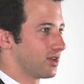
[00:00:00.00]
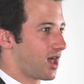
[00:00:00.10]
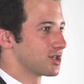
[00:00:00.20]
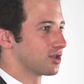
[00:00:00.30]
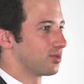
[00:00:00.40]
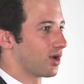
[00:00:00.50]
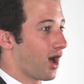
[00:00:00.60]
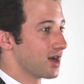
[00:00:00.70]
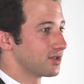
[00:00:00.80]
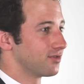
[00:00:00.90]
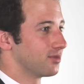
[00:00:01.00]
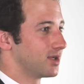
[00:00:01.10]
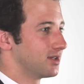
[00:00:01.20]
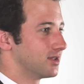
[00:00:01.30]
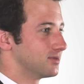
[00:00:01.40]
logical progression for me
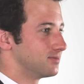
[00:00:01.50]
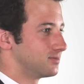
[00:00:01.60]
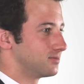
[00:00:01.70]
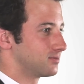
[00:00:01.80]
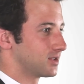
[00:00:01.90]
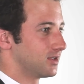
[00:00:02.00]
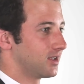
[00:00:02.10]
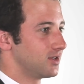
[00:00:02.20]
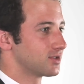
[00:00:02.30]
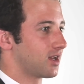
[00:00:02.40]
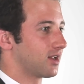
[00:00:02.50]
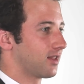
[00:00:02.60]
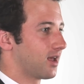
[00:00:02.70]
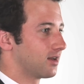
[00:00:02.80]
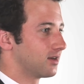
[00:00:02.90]
to continue studying
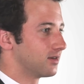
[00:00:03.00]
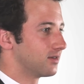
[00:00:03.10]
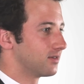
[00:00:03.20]
that and